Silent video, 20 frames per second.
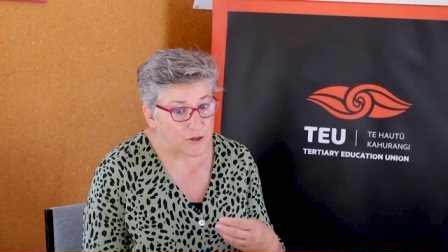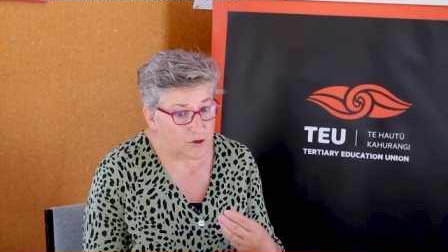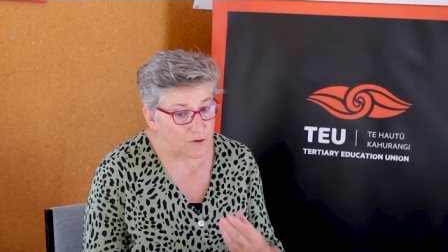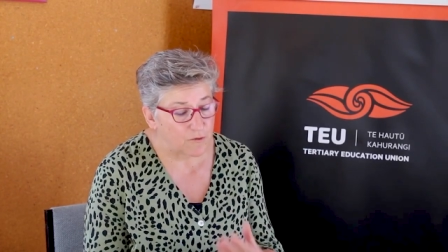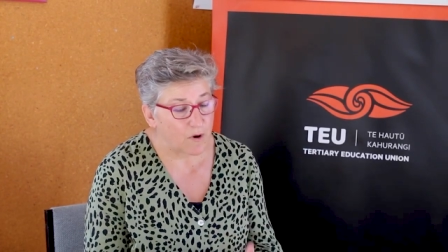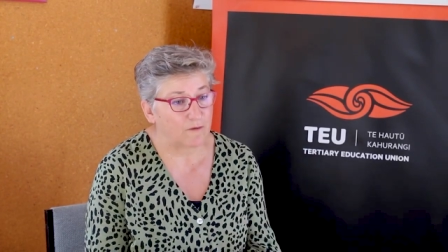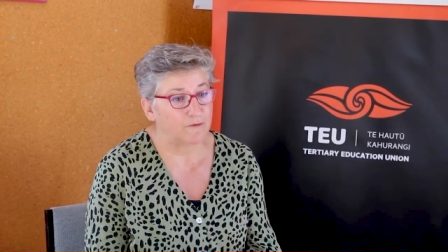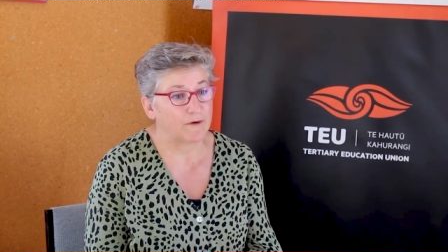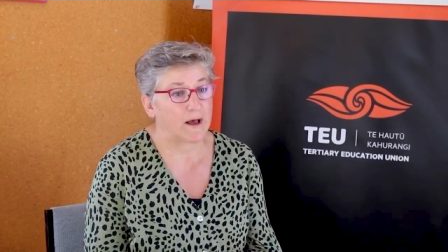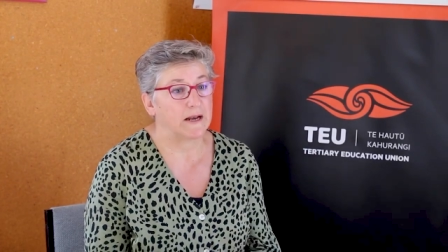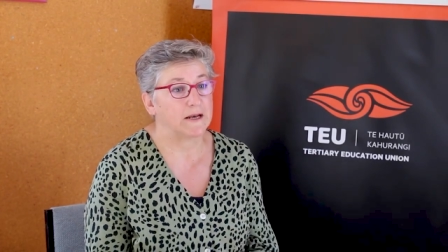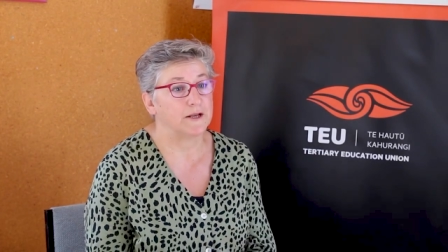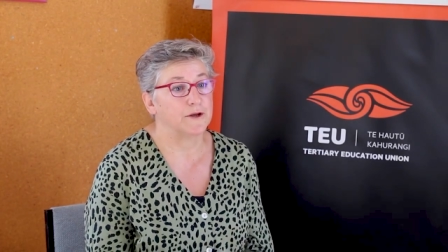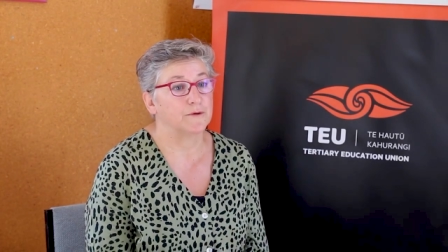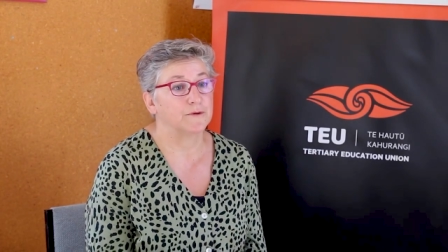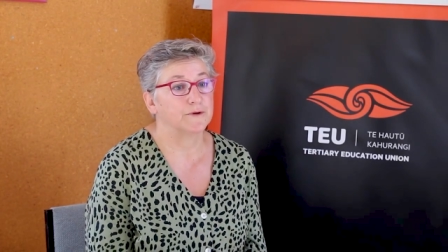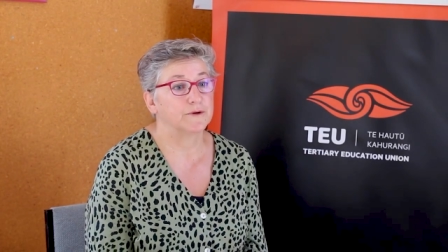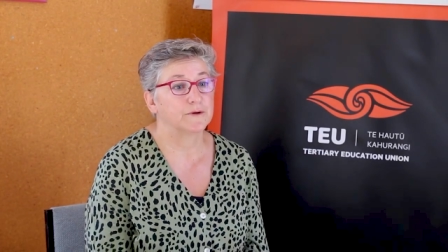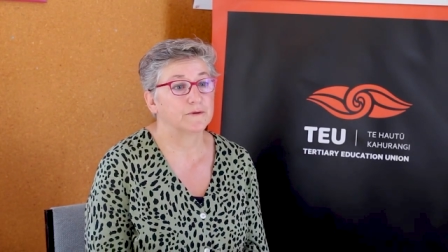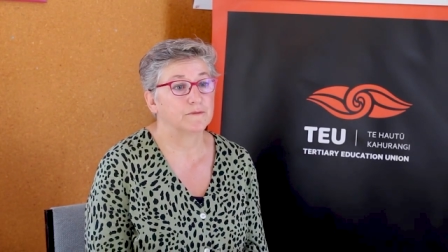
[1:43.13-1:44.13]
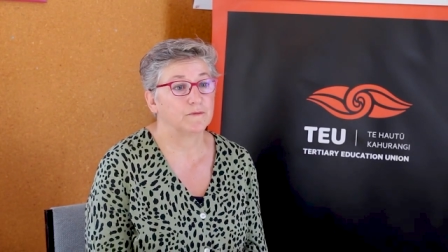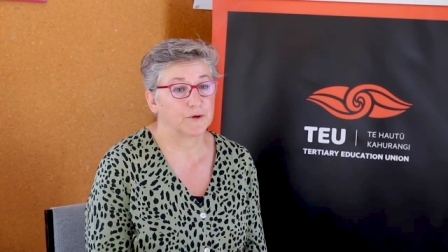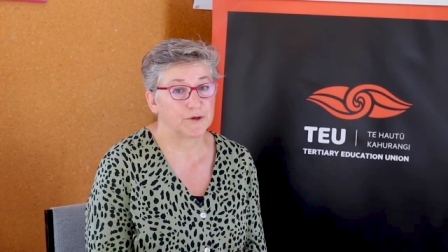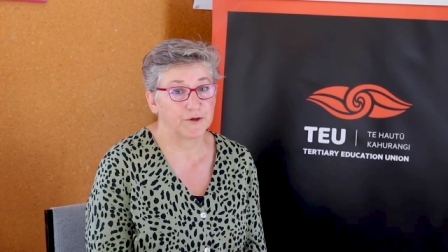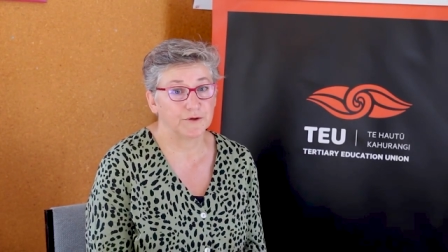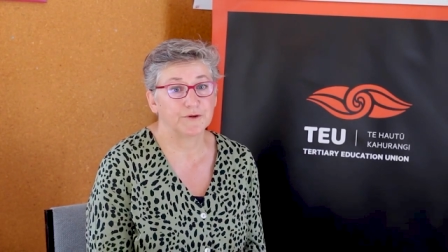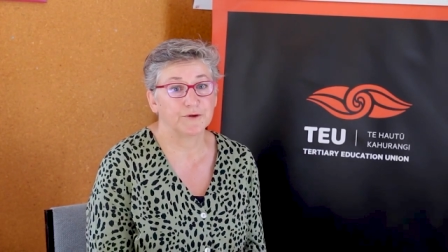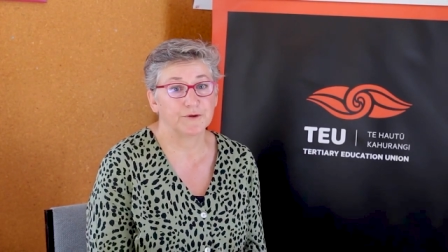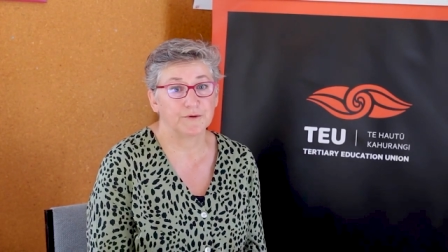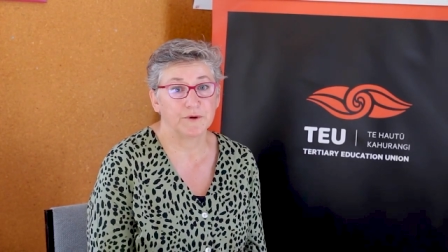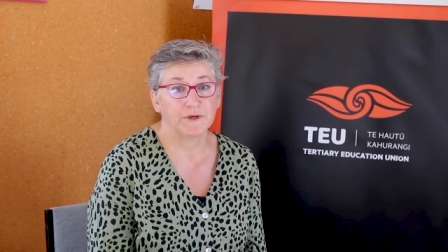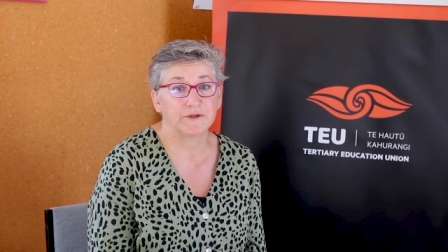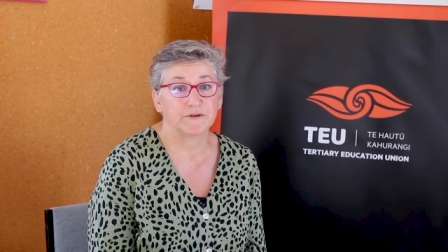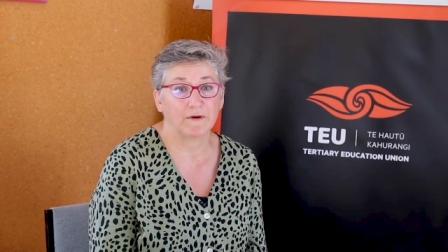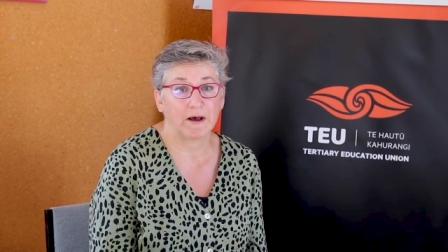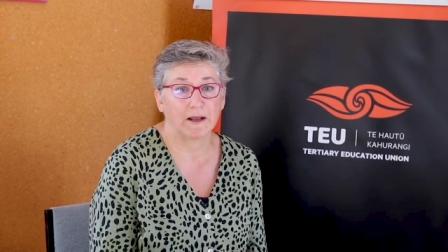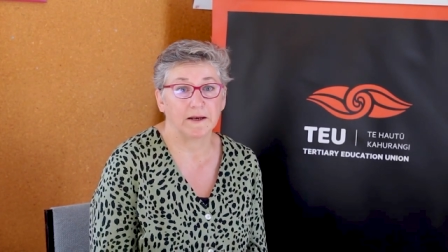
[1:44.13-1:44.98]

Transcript: you are valued, what you do is